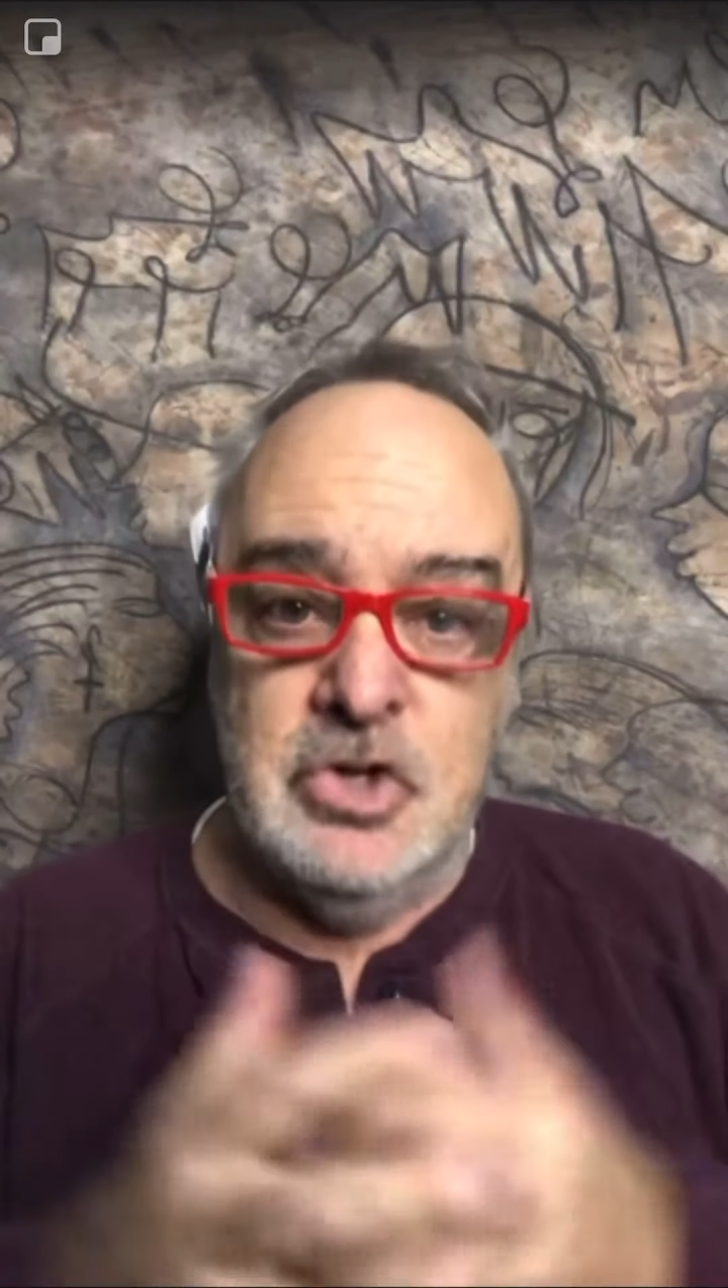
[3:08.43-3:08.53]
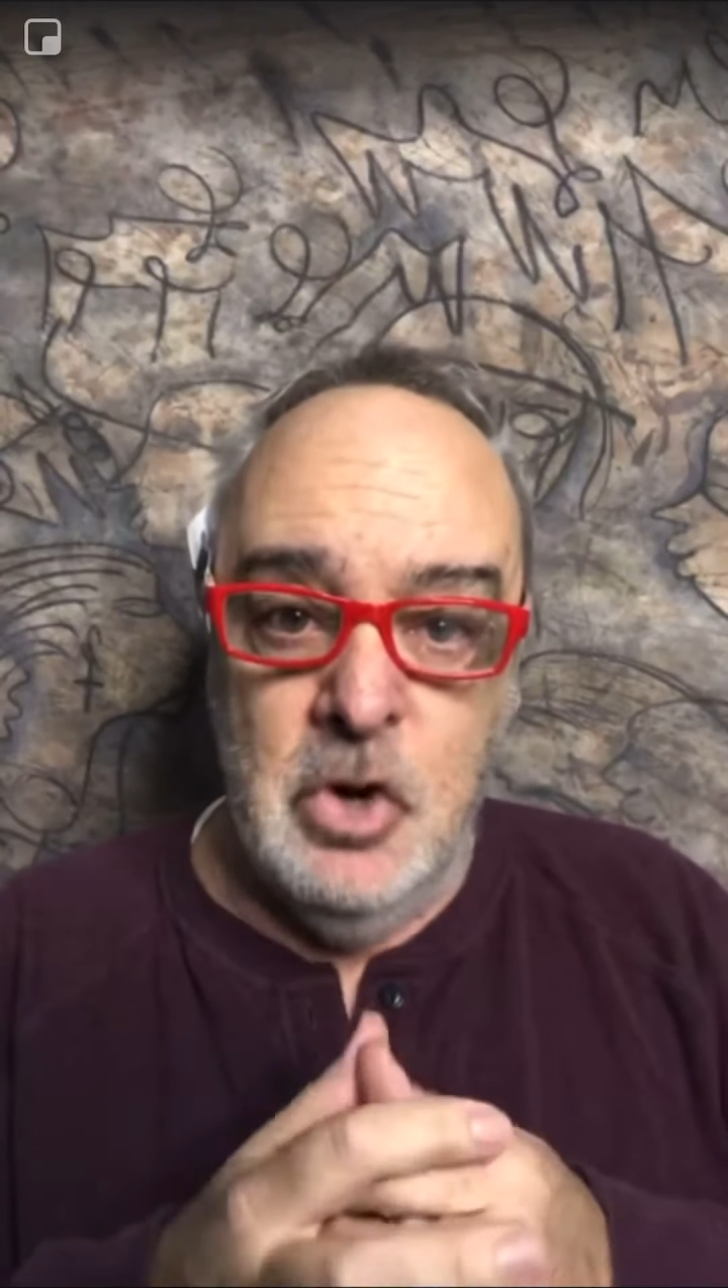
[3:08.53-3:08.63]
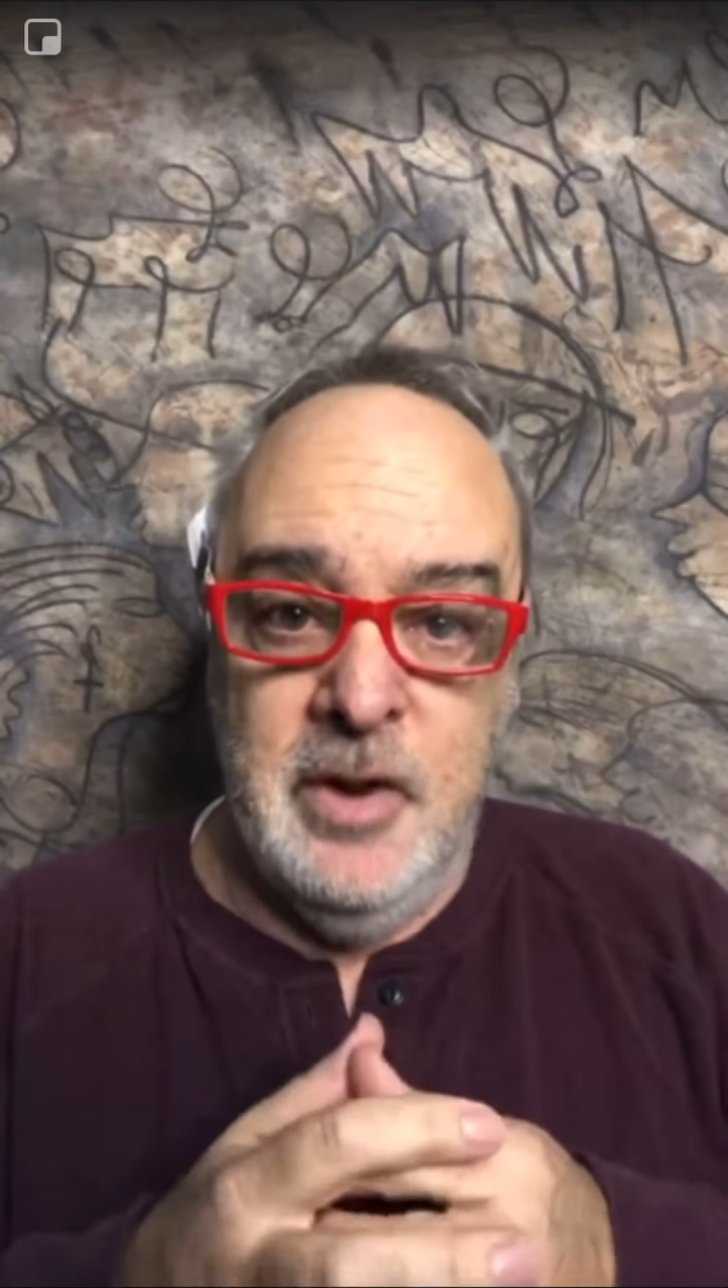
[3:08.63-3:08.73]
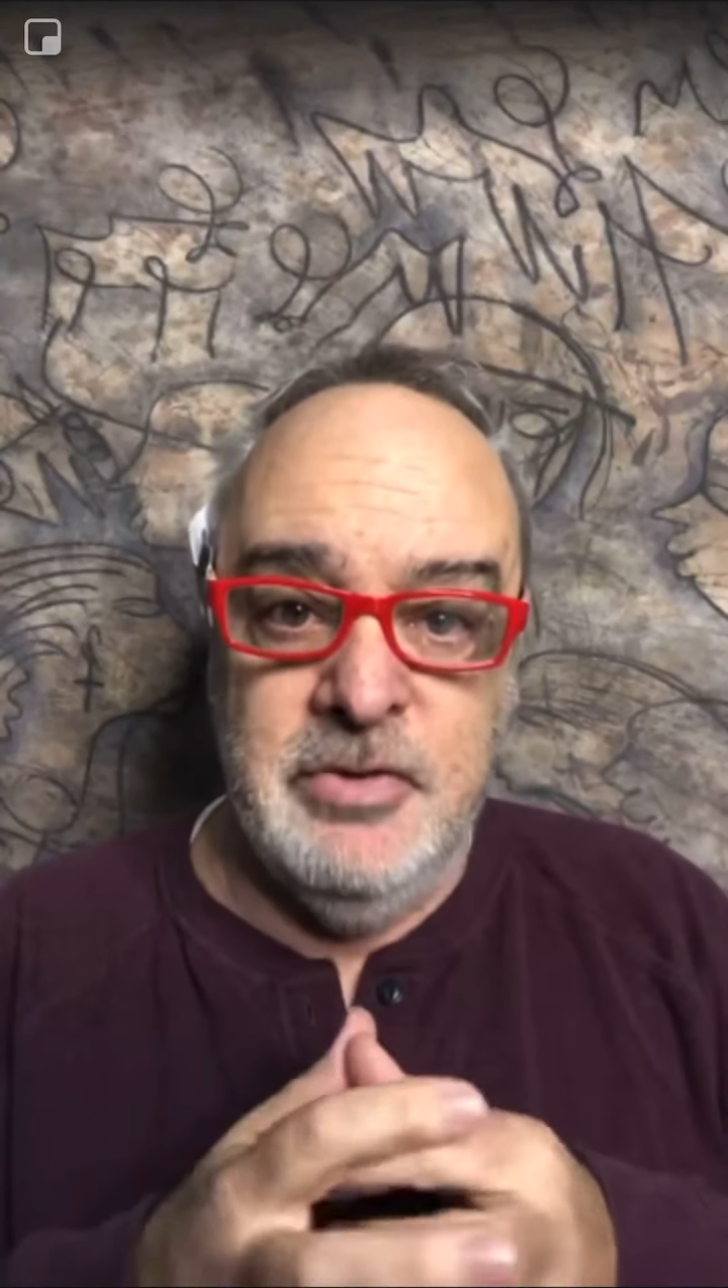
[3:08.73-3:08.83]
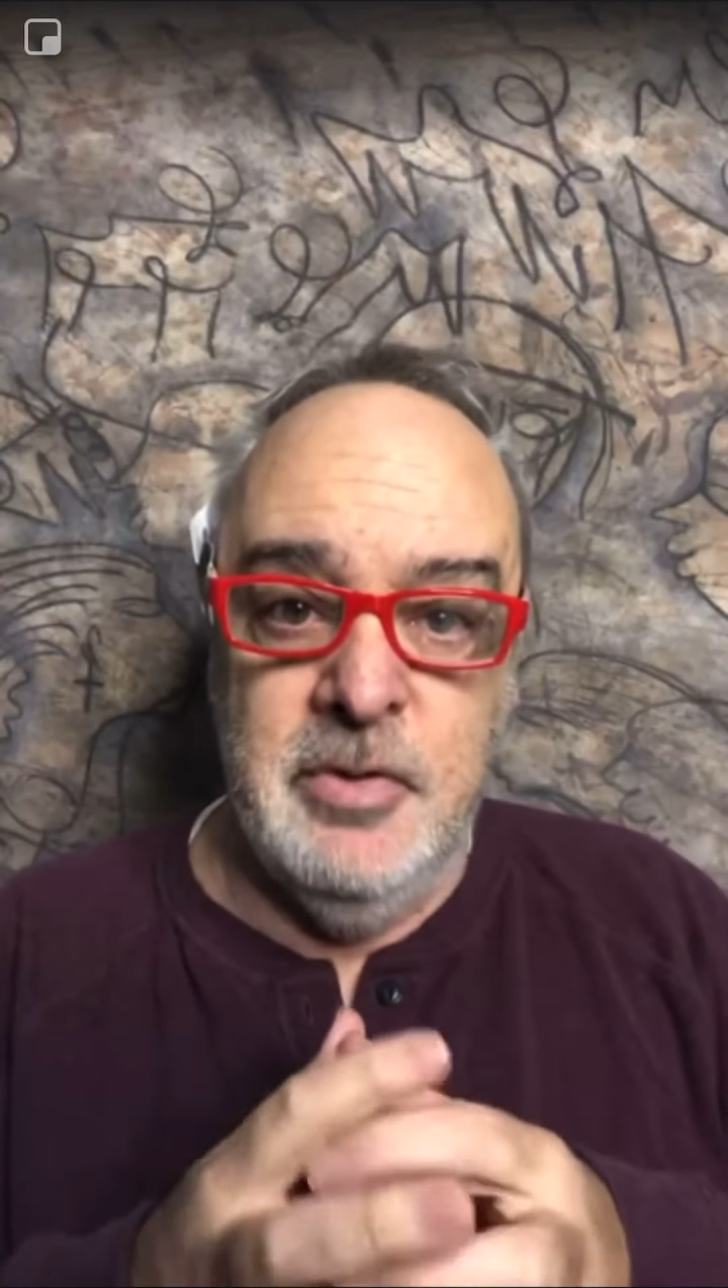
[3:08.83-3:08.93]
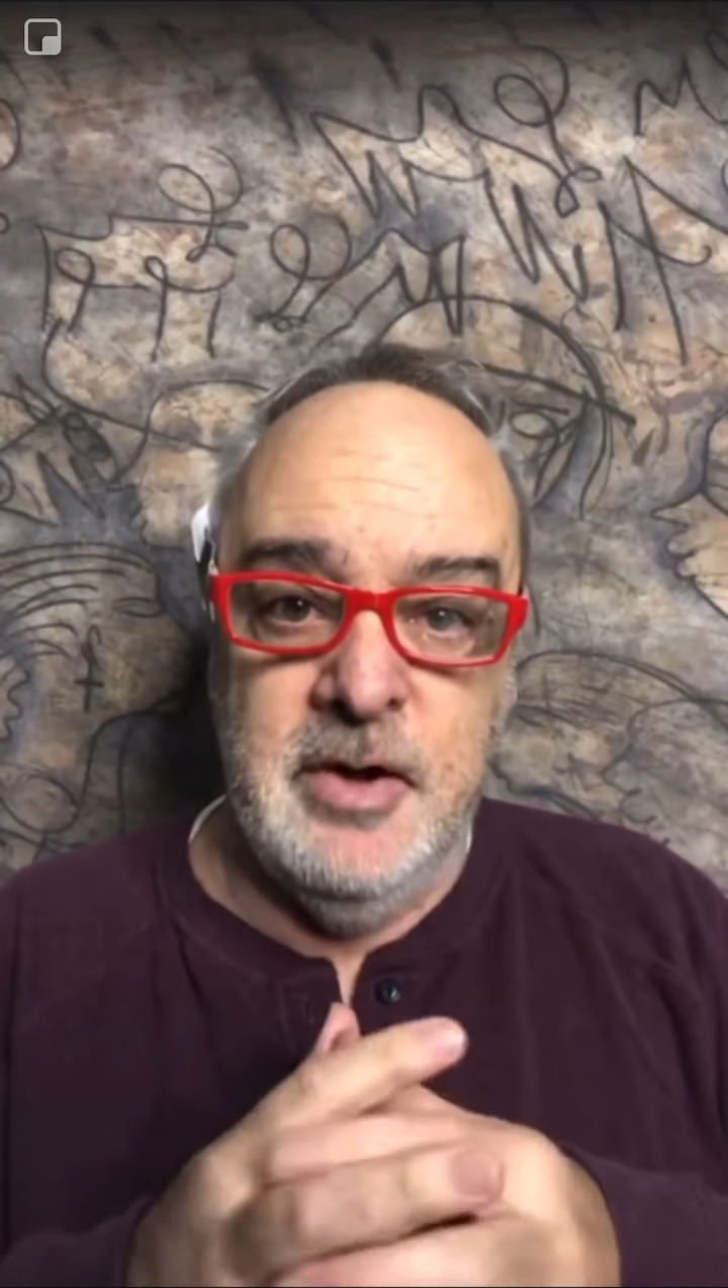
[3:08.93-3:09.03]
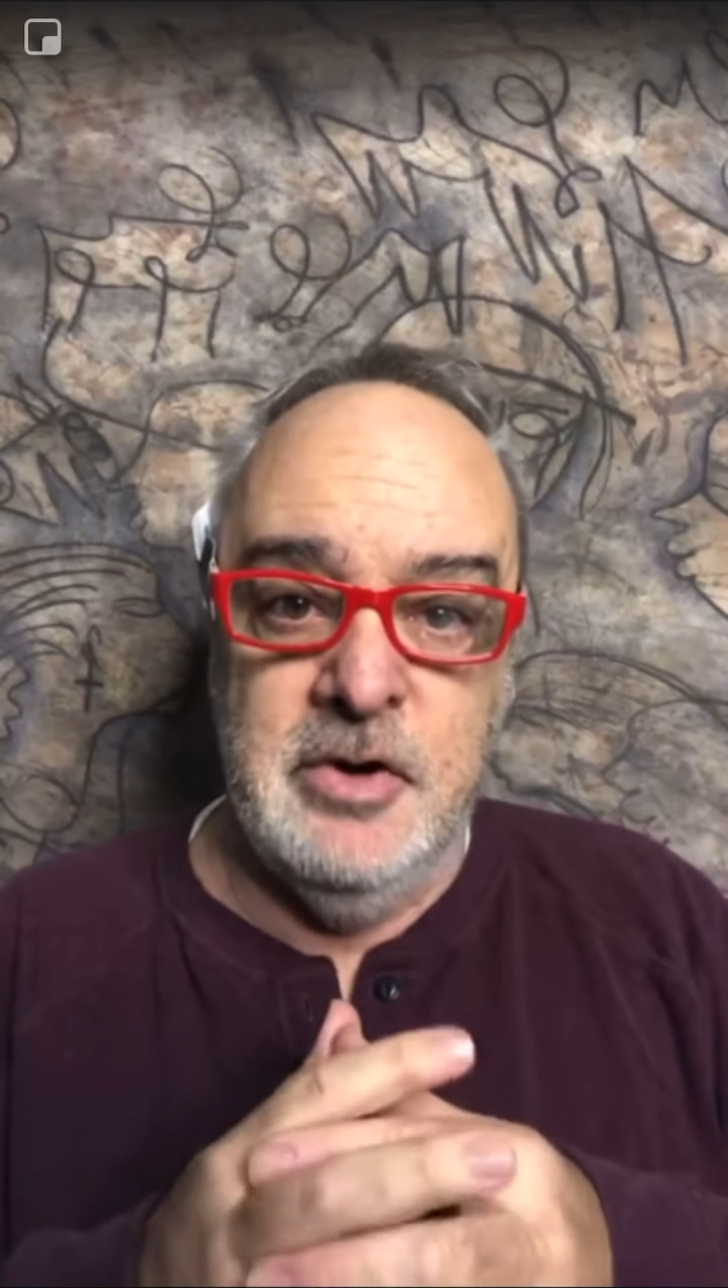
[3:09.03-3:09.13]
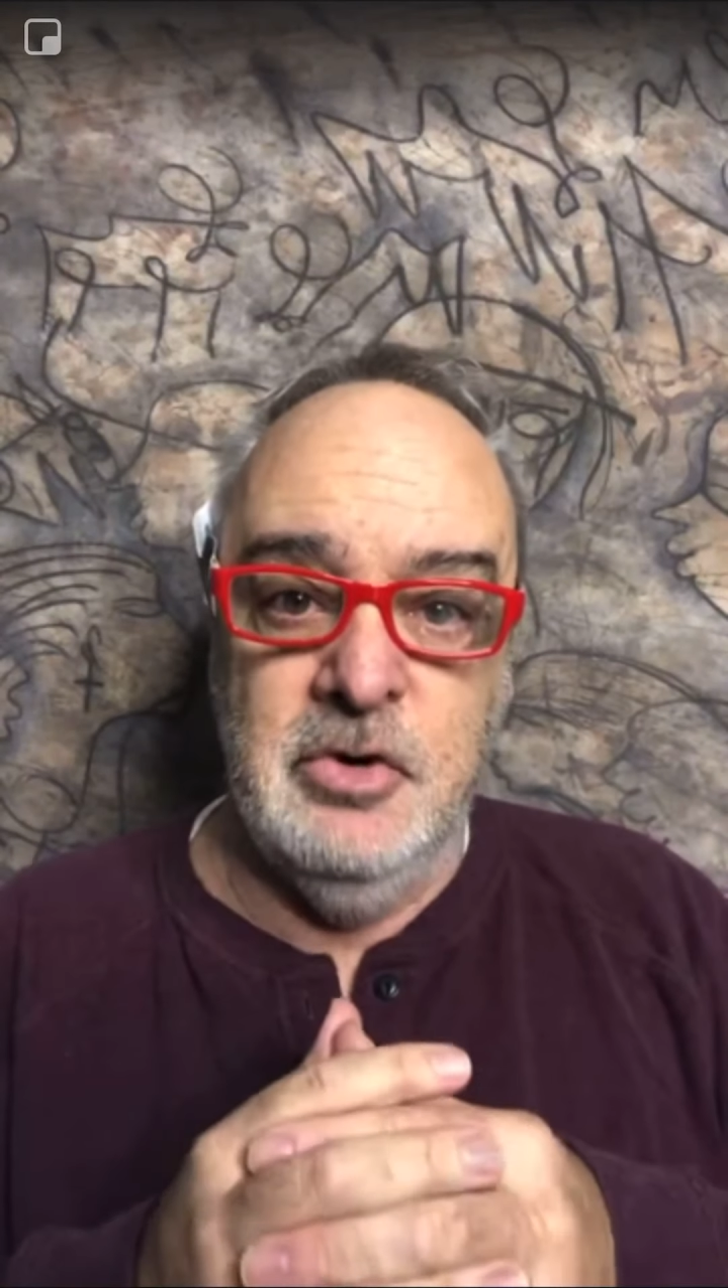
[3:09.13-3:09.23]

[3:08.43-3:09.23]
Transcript: are going through that are